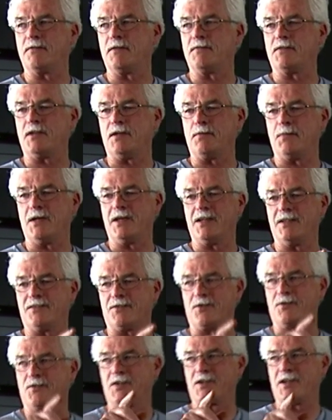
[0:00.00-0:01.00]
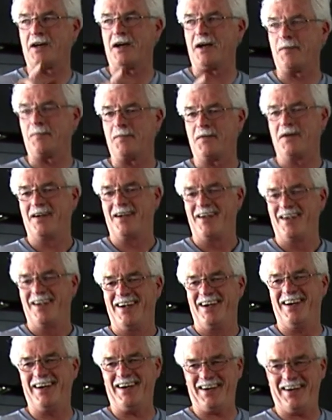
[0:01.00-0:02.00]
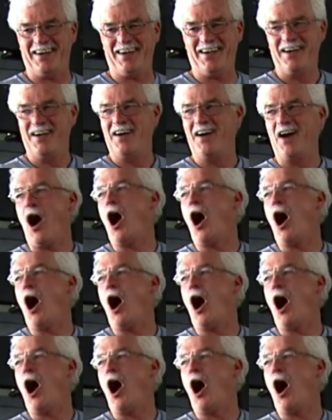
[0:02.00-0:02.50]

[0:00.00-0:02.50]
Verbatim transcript: 15 minutes over time.